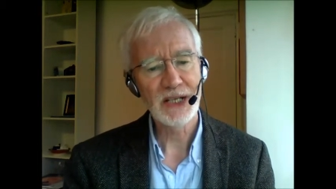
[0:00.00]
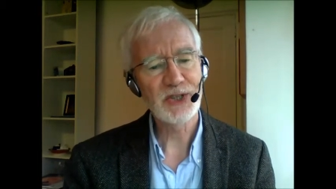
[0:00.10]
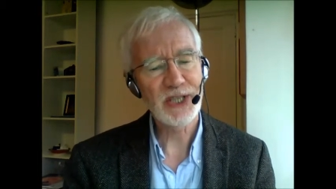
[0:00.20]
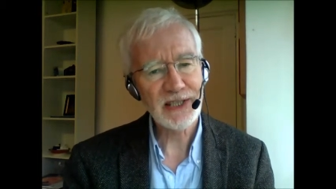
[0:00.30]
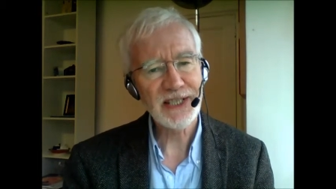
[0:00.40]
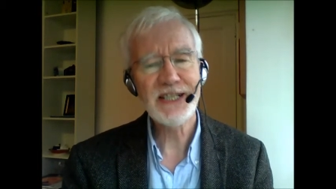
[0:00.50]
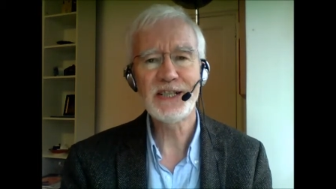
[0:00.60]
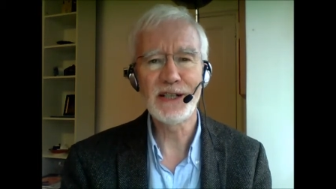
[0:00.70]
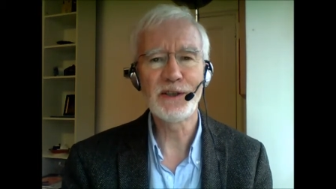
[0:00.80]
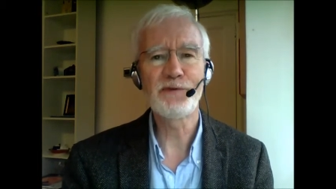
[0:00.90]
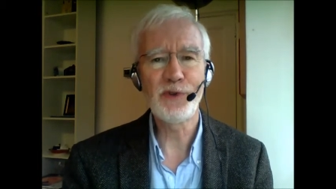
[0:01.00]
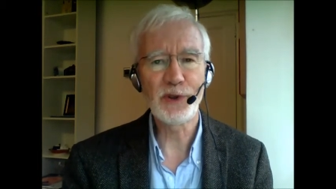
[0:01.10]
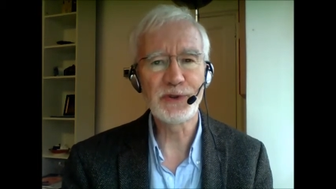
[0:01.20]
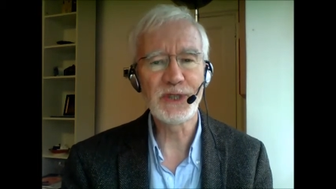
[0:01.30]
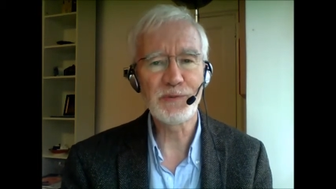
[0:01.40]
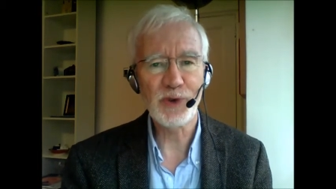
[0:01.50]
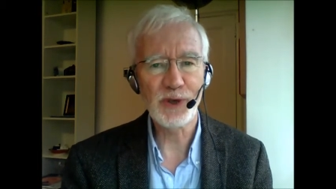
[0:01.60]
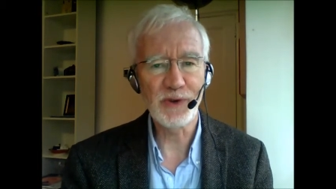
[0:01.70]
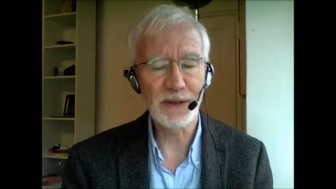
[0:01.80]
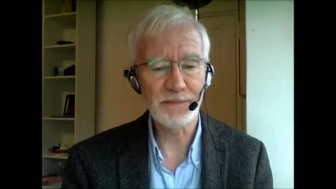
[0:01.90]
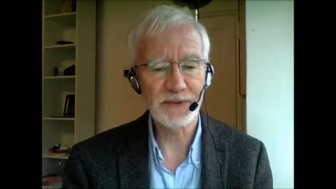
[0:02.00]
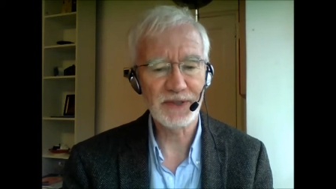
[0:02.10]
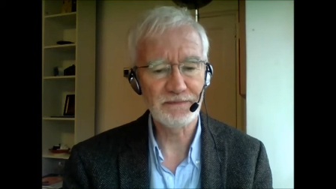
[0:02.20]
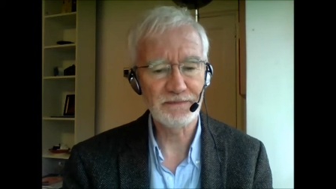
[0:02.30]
deleting the faulty programs.